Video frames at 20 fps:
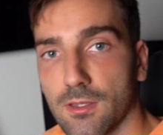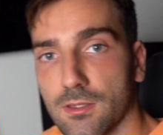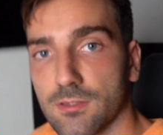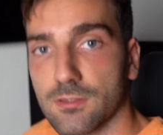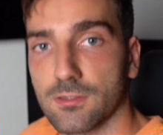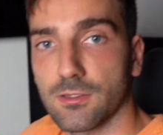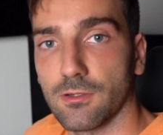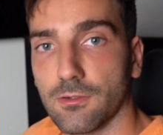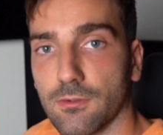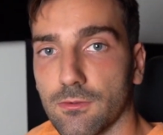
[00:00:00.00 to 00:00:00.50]

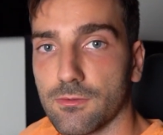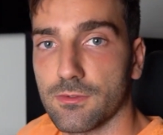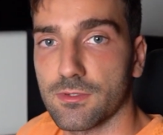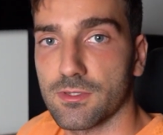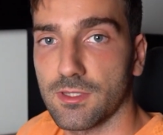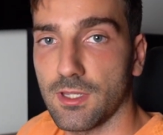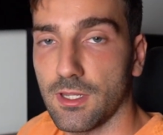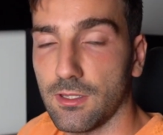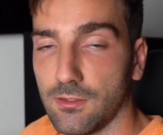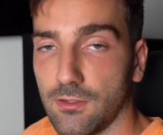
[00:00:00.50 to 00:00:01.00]
So
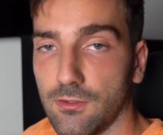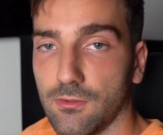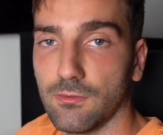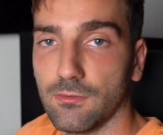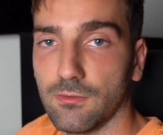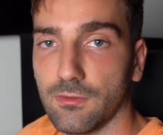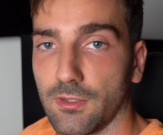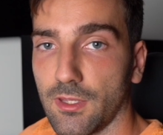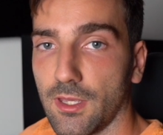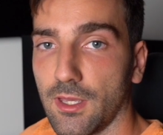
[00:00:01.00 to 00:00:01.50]
stay
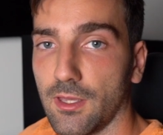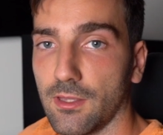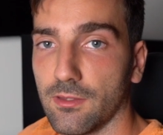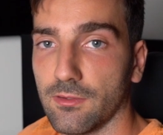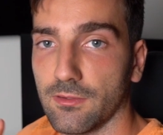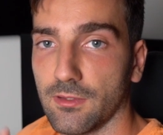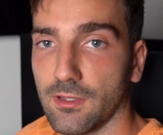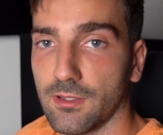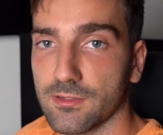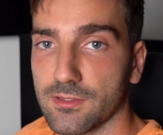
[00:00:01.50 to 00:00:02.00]
tuned,
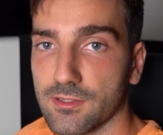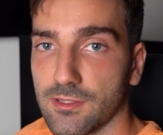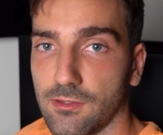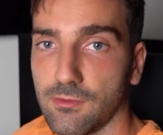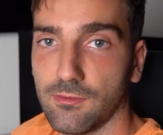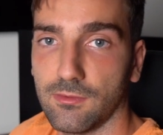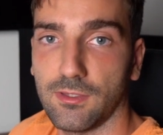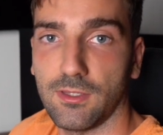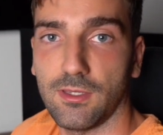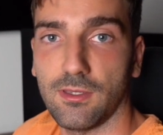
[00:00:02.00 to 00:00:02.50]
and I'll see you
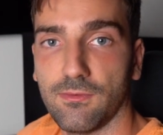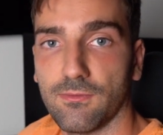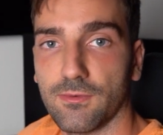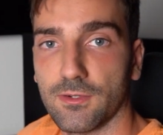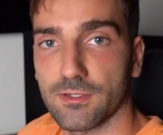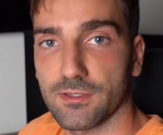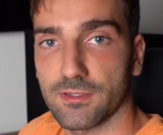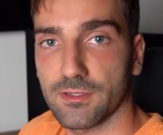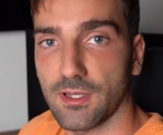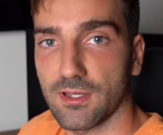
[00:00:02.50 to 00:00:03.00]
in the
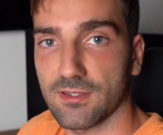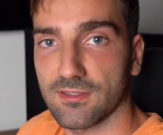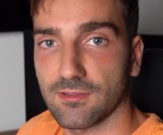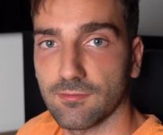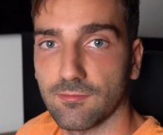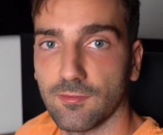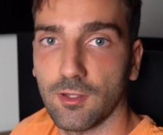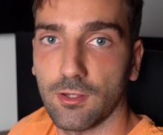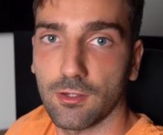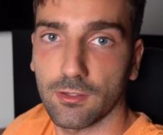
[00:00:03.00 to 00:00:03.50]
first
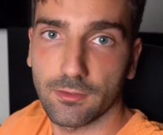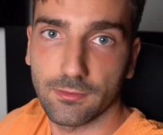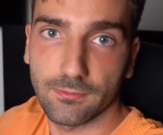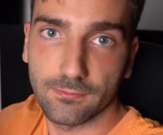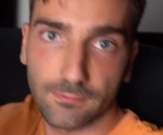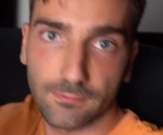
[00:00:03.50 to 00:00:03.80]
Iceland vlog.